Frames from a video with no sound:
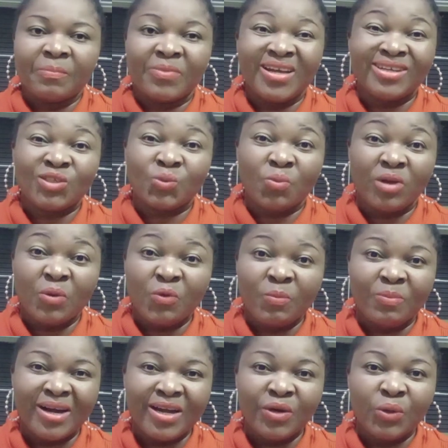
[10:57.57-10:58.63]
That's where we
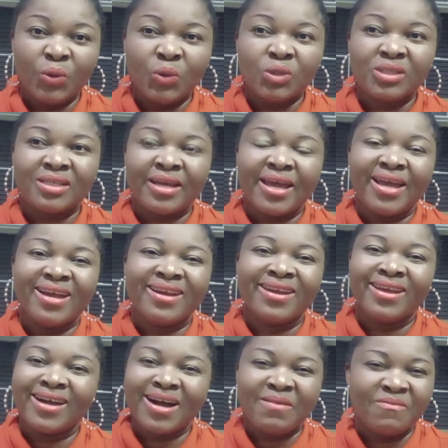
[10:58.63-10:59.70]
buy those, and
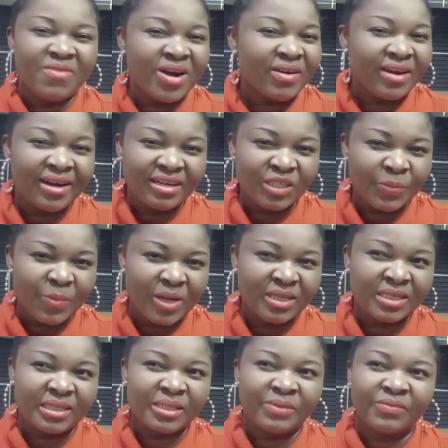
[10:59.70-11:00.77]
they are very
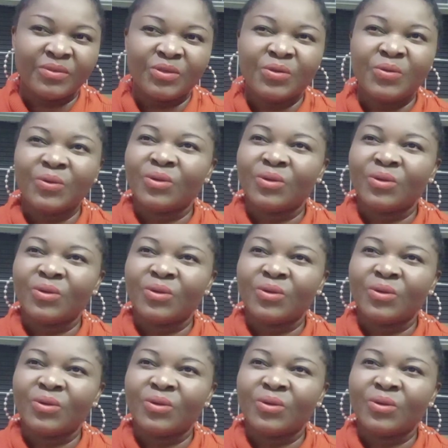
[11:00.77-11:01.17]
expensive, you